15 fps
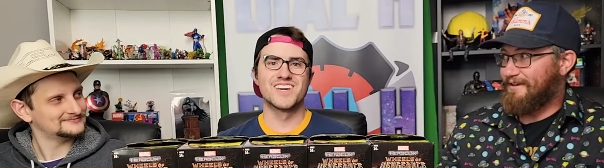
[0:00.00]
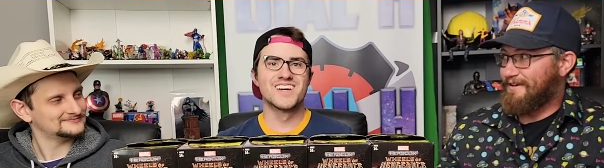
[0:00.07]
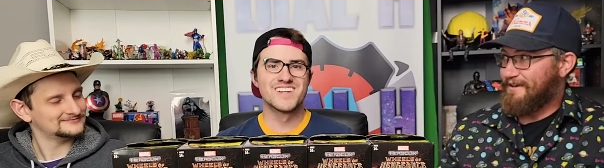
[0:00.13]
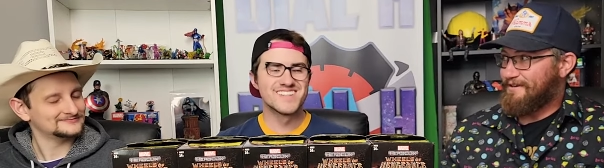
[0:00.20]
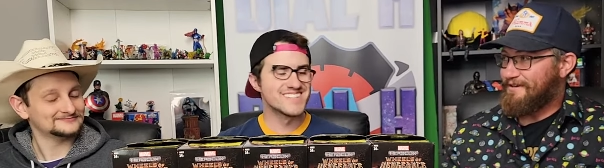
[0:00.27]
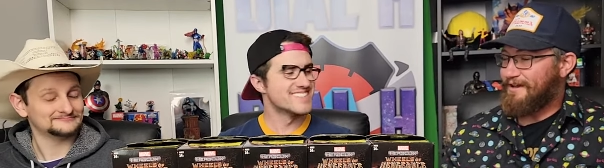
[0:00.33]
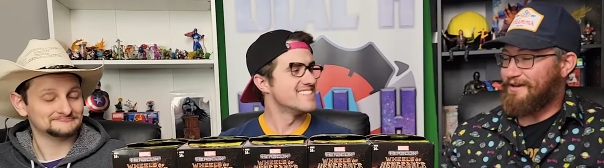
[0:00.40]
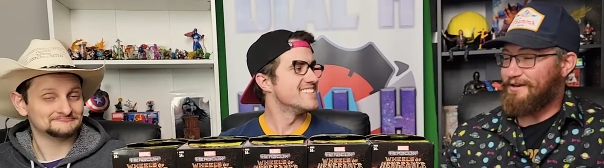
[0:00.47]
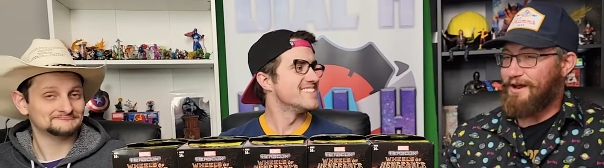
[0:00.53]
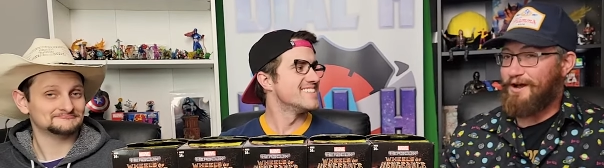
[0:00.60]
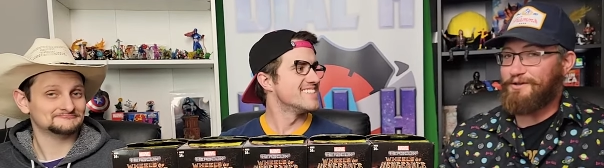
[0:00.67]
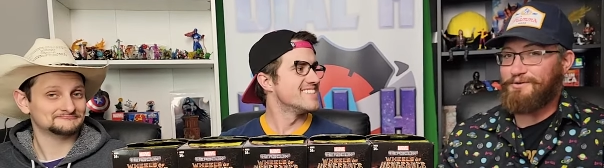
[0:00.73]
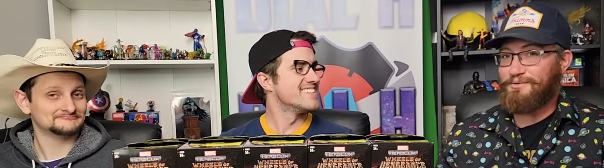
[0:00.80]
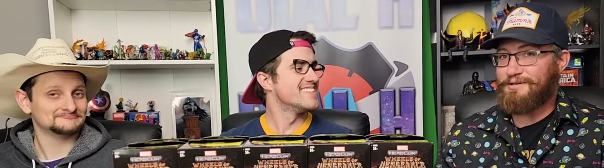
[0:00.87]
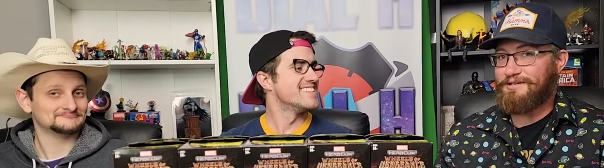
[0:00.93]
Speaker 1: like yeah,
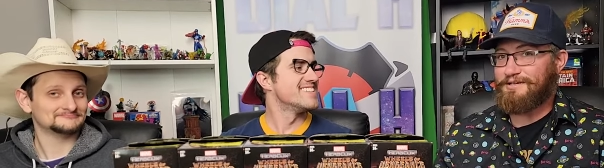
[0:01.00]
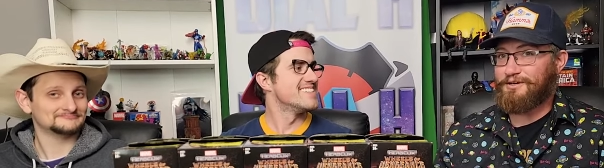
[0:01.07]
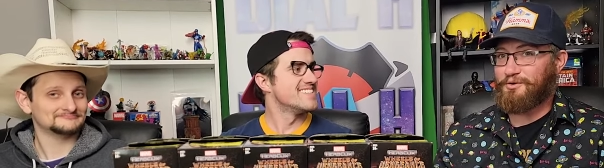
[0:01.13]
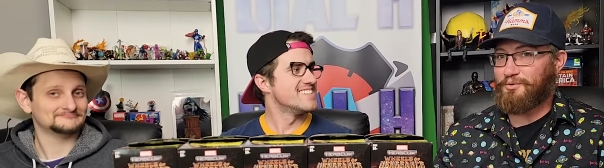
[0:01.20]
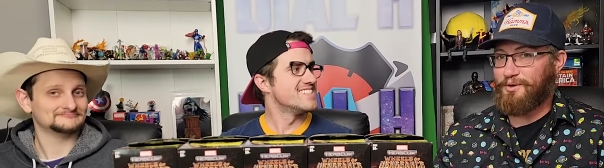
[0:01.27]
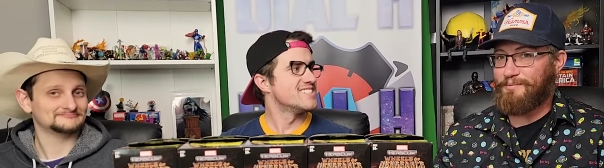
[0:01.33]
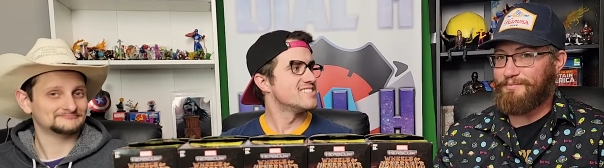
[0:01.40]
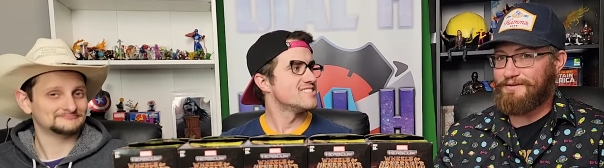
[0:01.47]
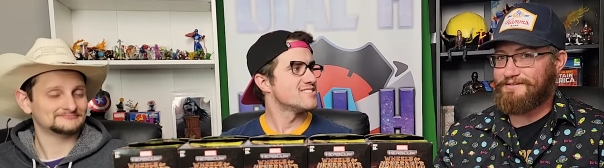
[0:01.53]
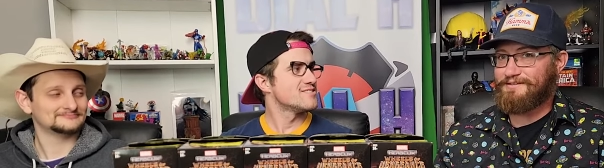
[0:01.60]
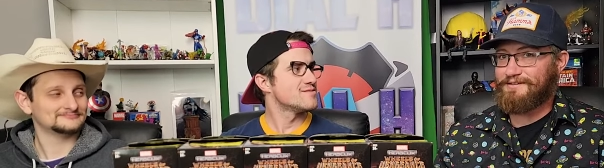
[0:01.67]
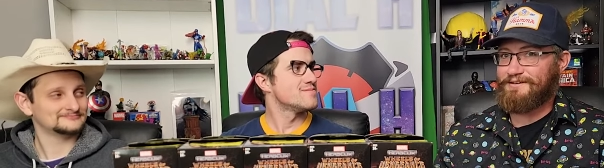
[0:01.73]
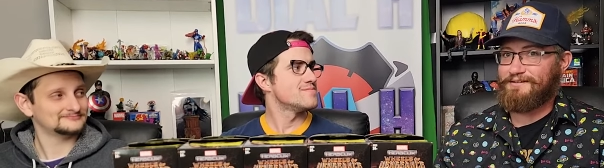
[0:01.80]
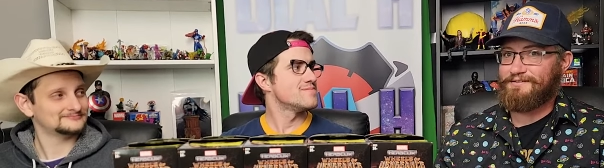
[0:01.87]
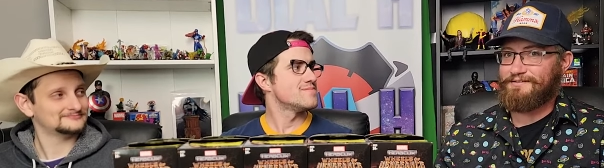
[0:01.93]
not unique
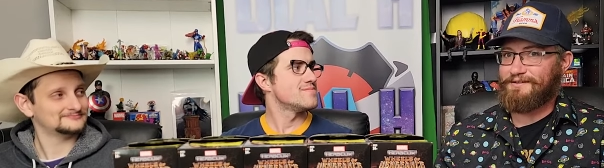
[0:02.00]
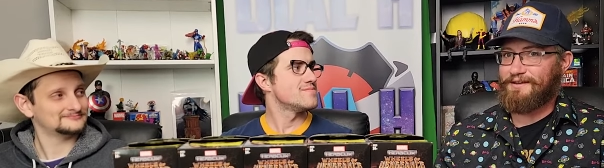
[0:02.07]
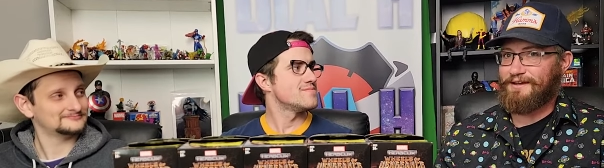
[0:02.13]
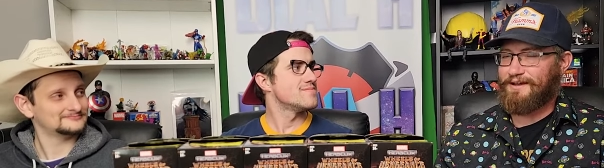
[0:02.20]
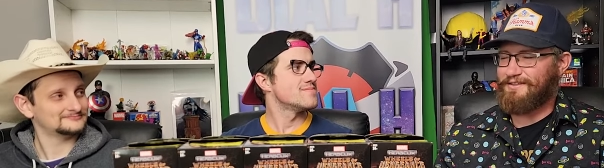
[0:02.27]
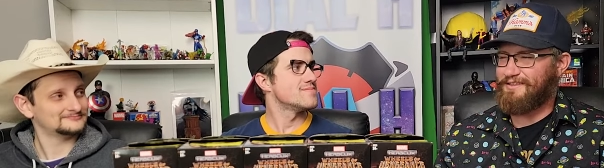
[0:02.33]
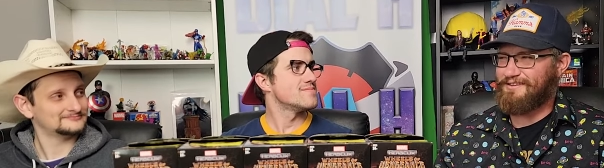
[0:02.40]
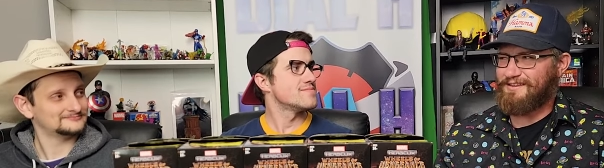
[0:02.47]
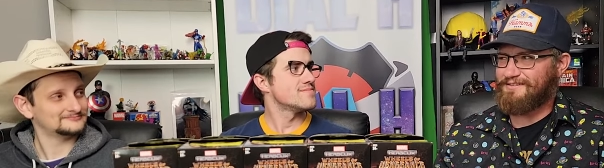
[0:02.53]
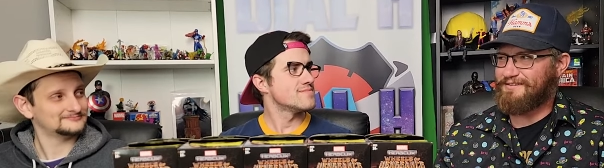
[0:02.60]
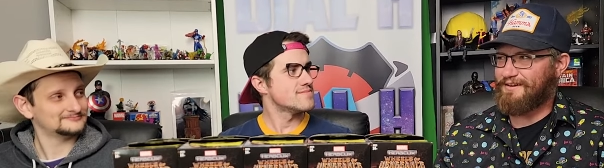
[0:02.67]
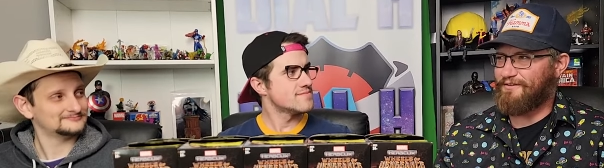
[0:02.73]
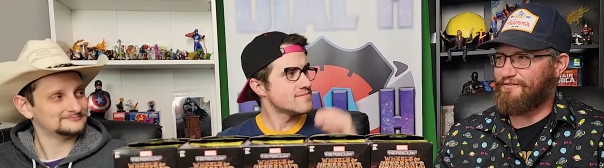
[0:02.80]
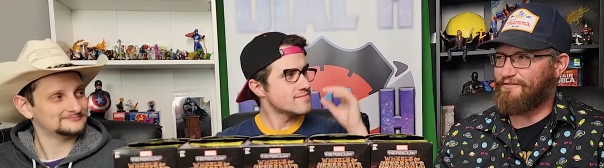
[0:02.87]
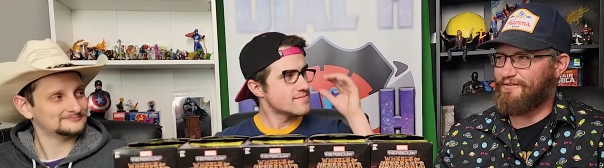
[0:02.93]
equipment is like I think that's
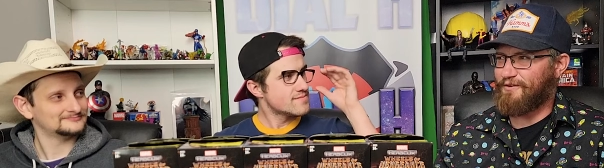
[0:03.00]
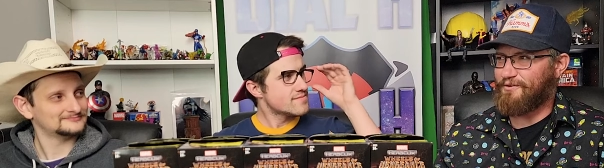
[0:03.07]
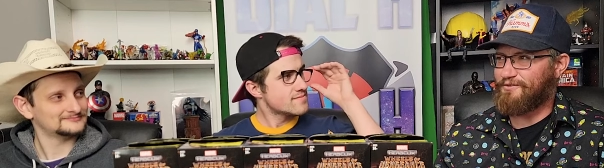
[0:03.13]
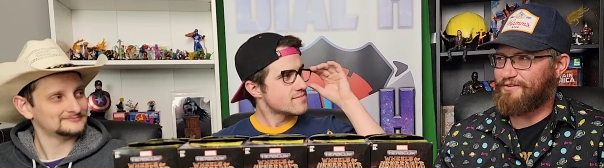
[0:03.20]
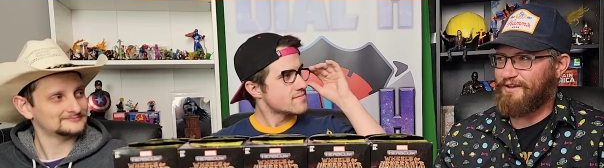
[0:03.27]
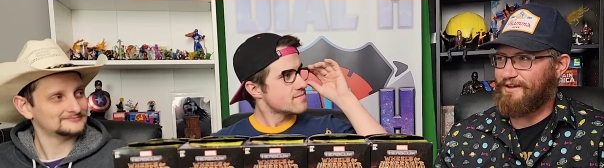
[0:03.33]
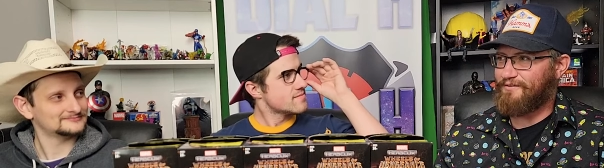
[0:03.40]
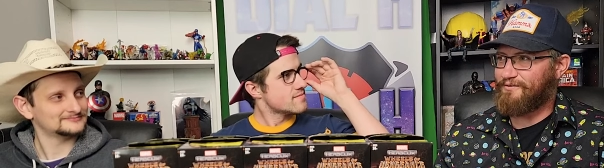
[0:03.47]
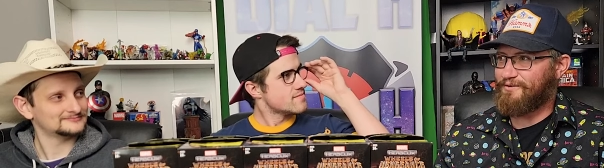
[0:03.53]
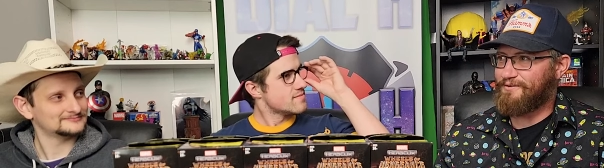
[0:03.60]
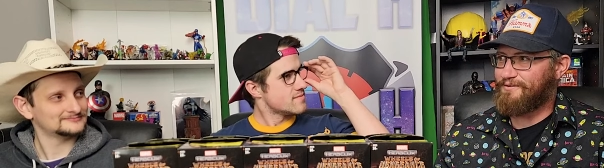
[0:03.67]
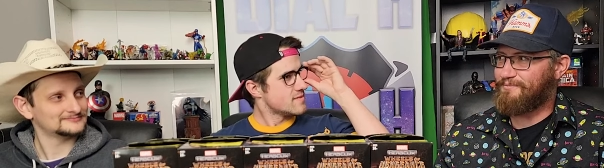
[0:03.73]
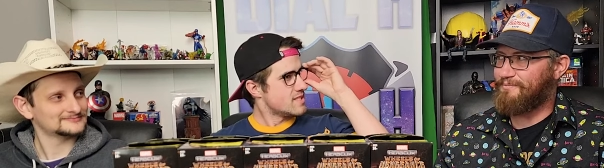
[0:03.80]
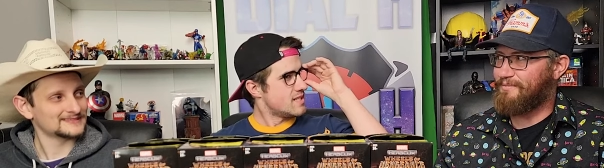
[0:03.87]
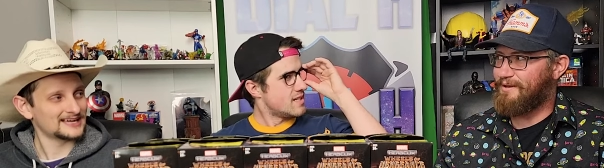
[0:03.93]
like a first
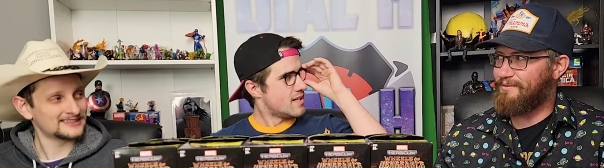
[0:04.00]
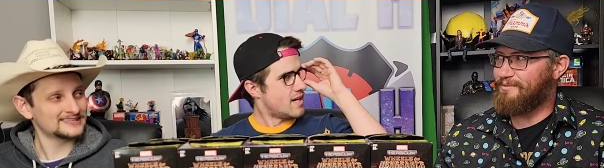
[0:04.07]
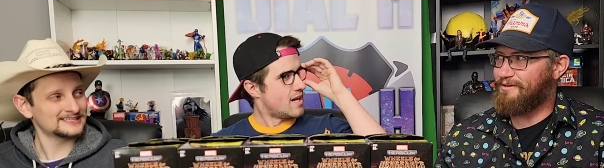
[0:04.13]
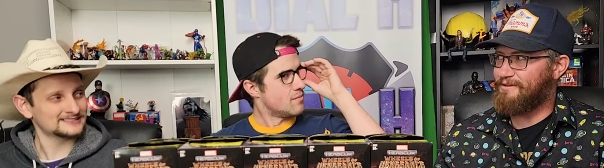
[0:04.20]
ever maybe.